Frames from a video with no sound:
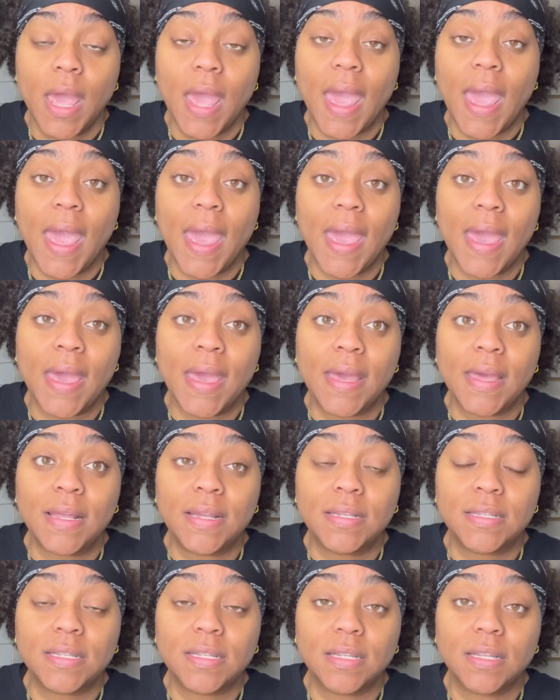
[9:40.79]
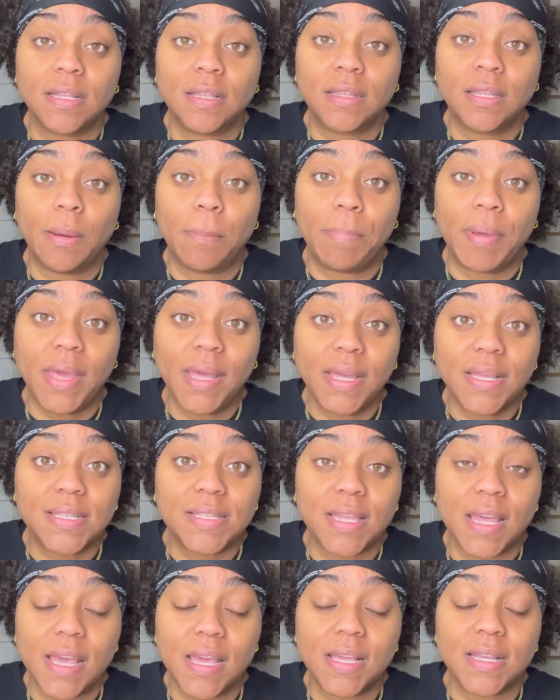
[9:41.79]
And the biggest
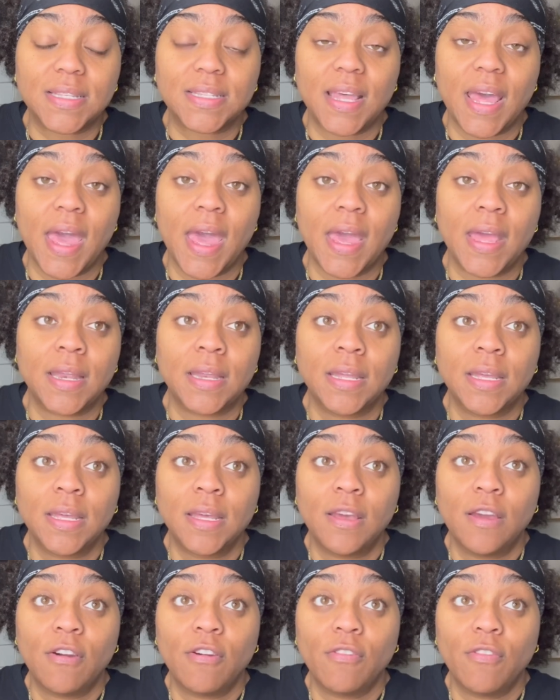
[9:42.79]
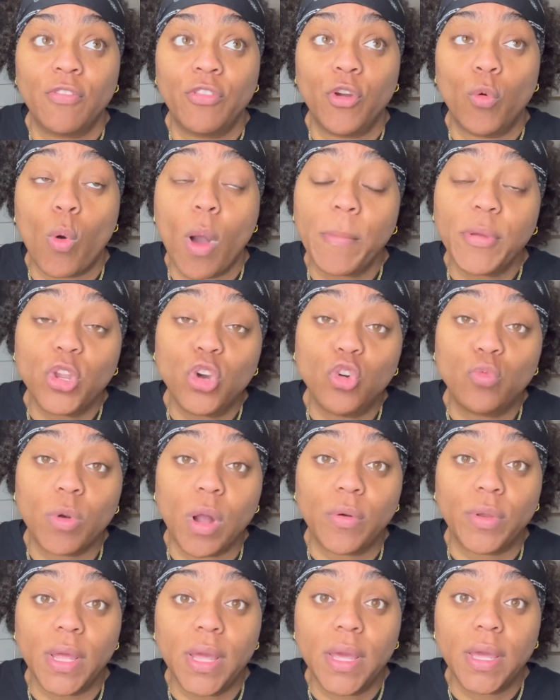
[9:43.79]
thing is that the woman who
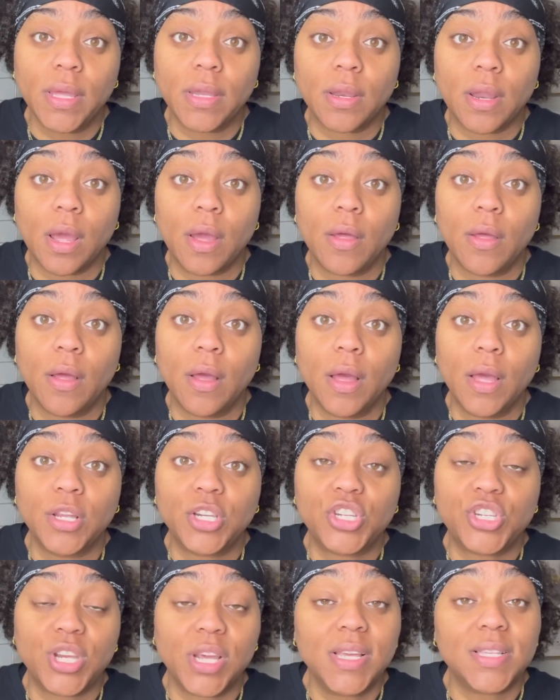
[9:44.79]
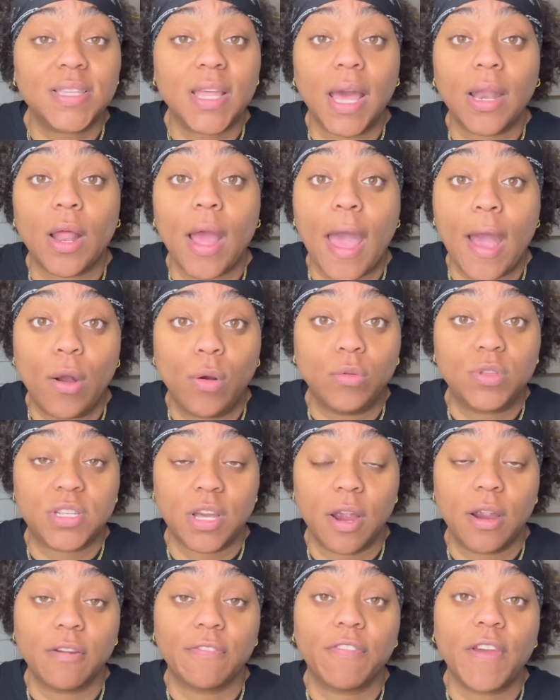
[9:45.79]
wrote in, she's not out
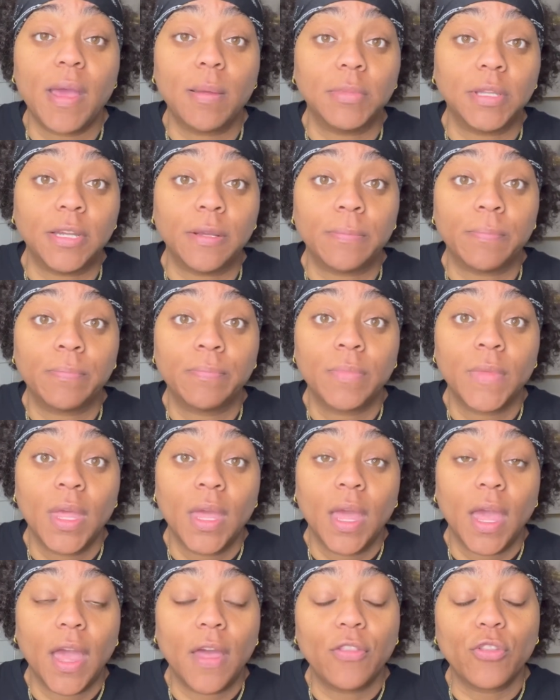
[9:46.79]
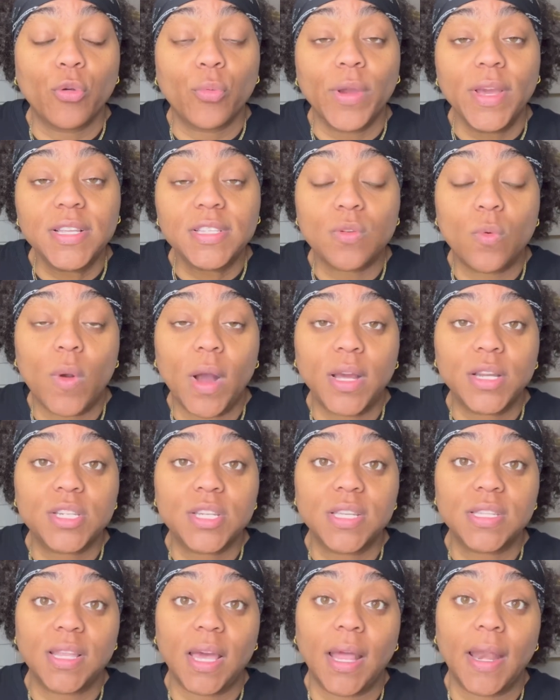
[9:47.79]
to her family. And the reason why
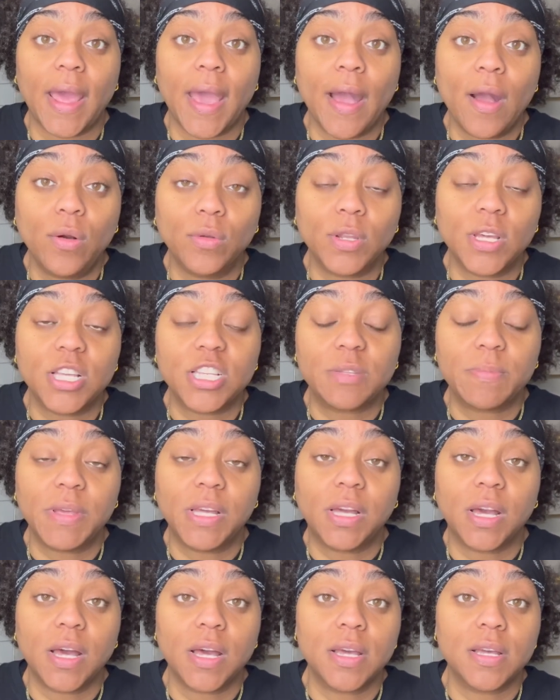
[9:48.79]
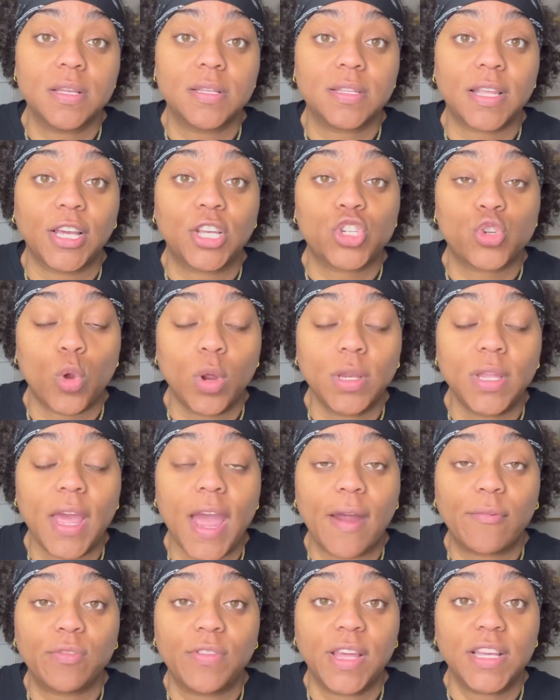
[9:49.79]
she's not out is because like shortly
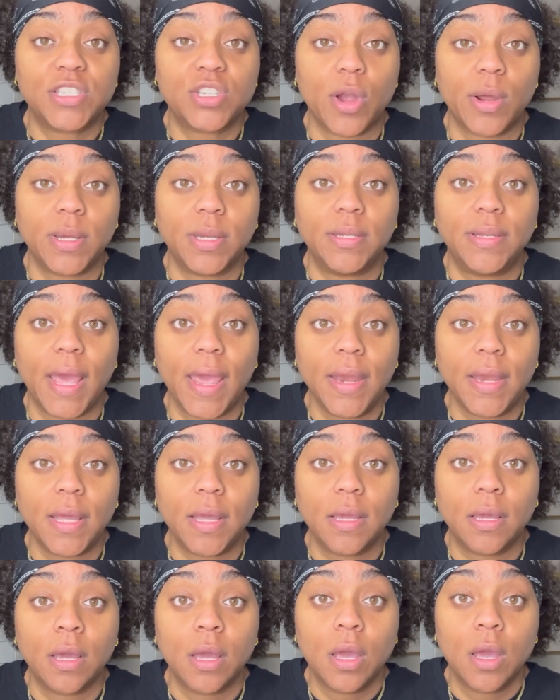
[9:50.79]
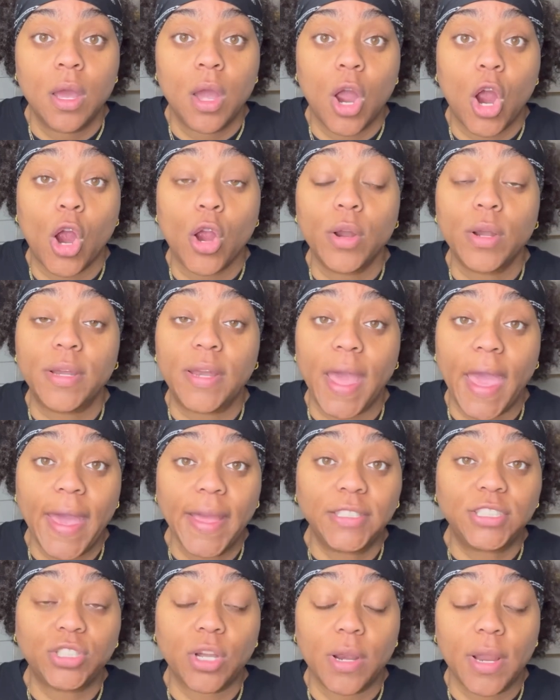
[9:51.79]
after they started dating, her
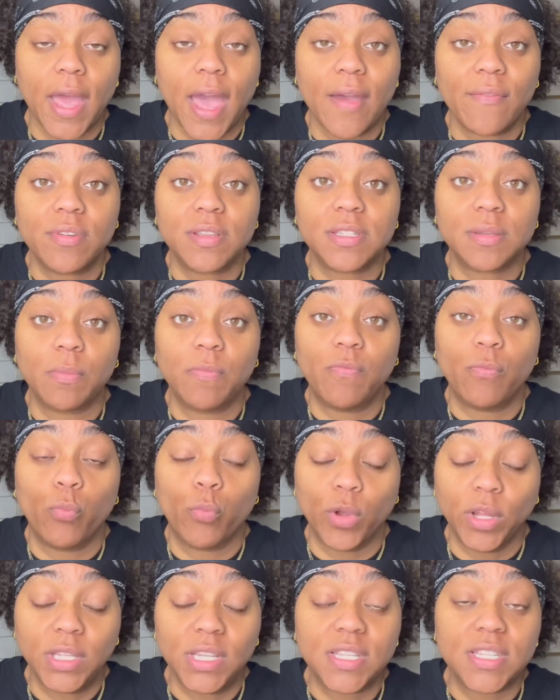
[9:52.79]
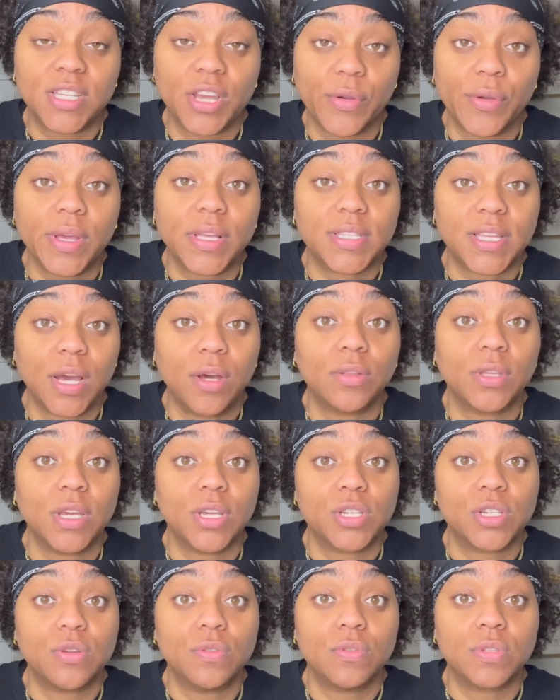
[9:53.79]
dad started having some really serious health
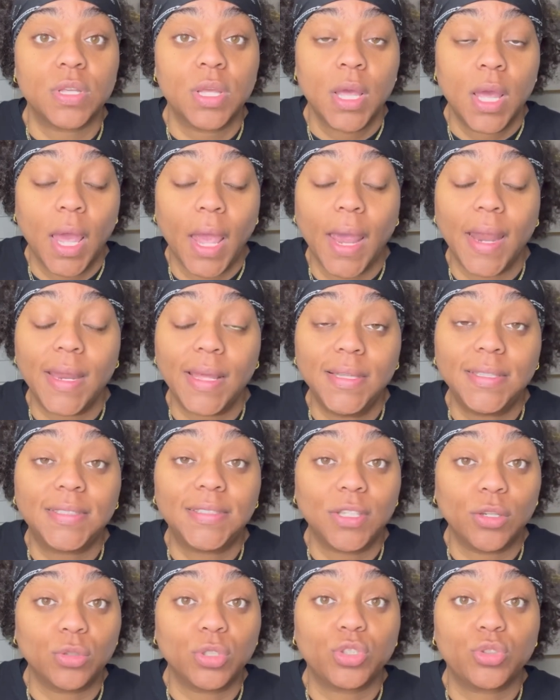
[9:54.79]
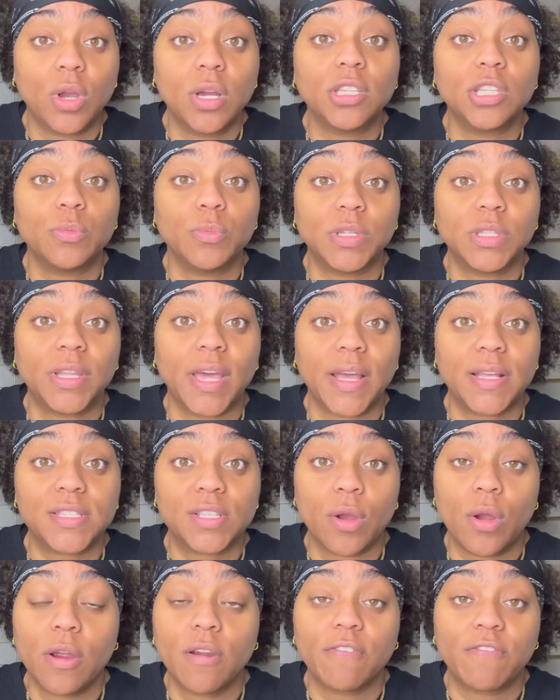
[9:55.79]
issues and he's still struggling with that.
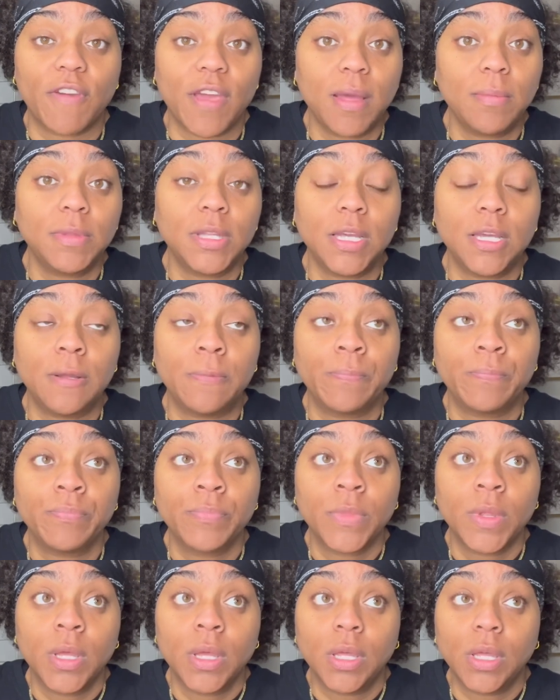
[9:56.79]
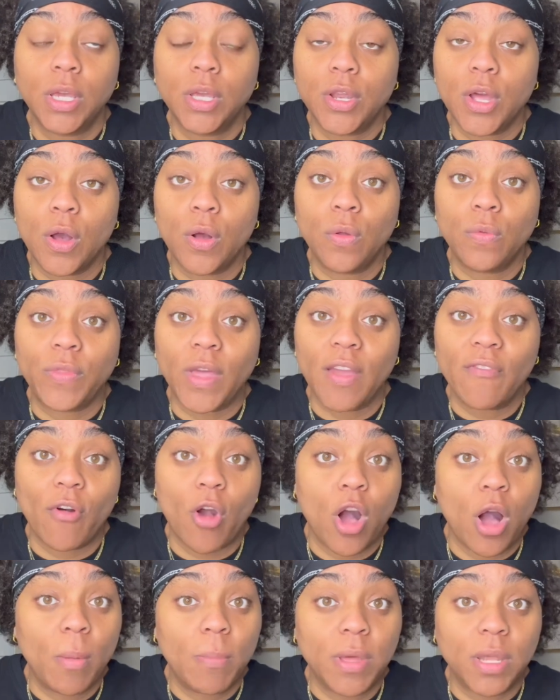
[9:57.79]
So her family You know, they've
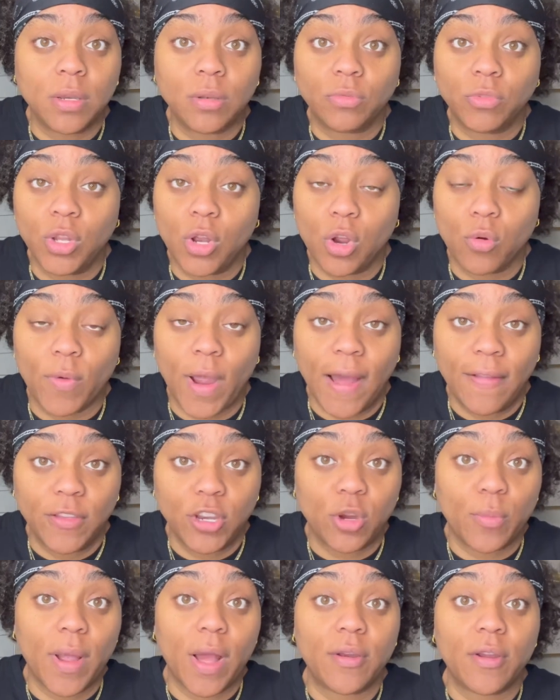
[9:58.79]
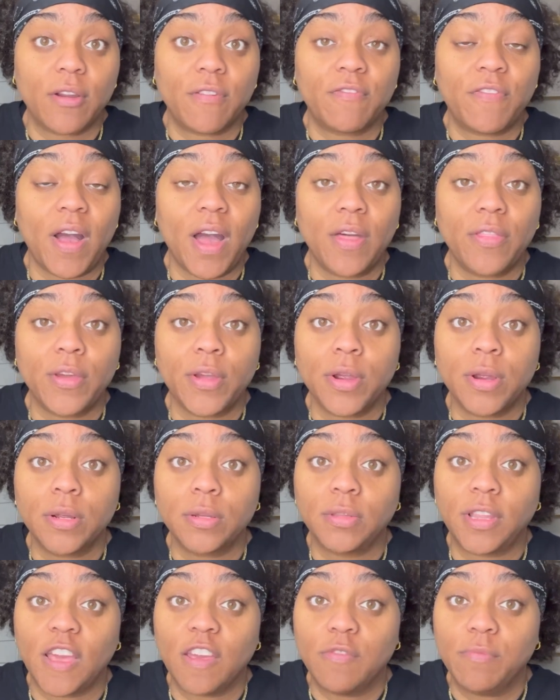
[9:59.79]
all been, you know, rallied around her
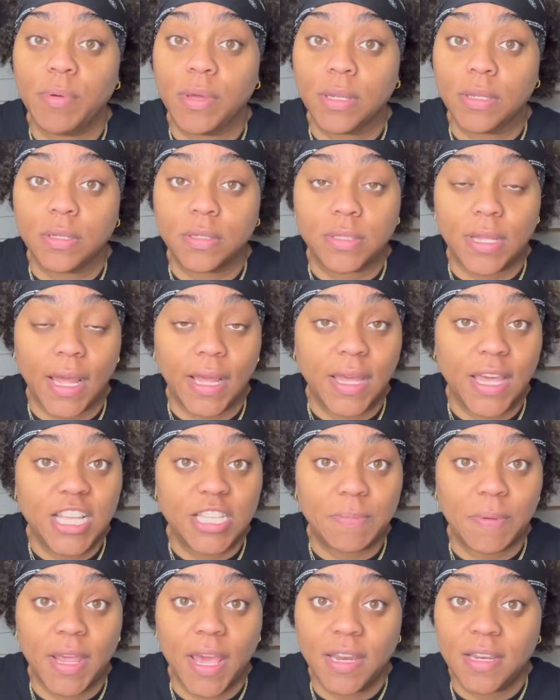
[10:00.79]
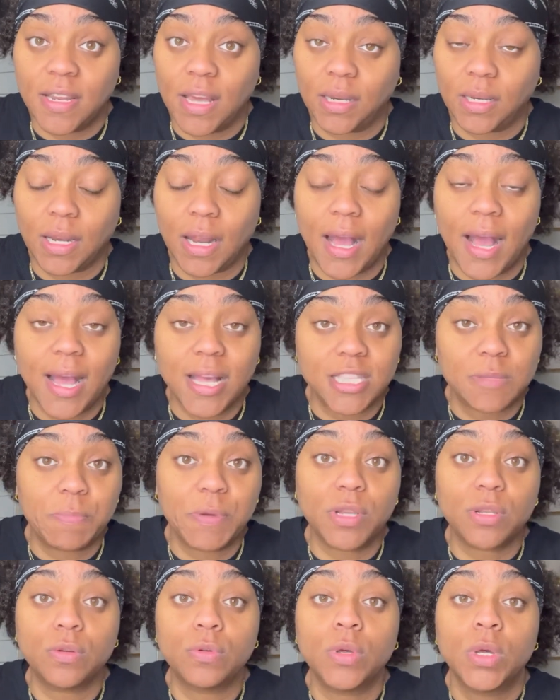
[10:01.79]
father. They've been like, he's been in and out of the
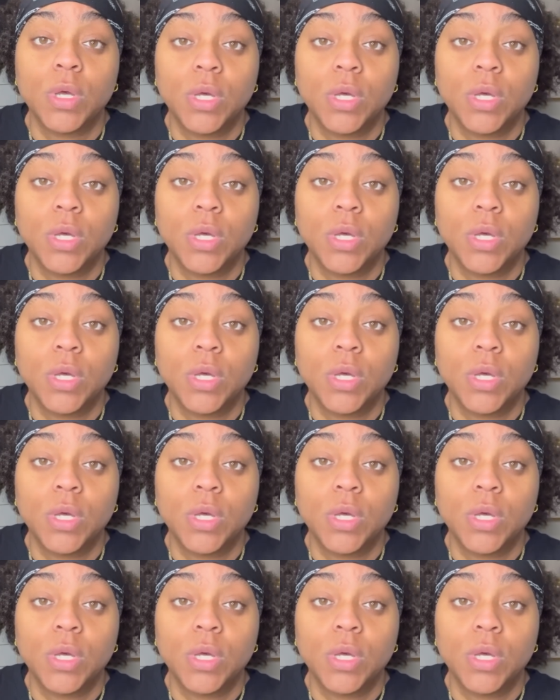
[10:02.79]
hospital.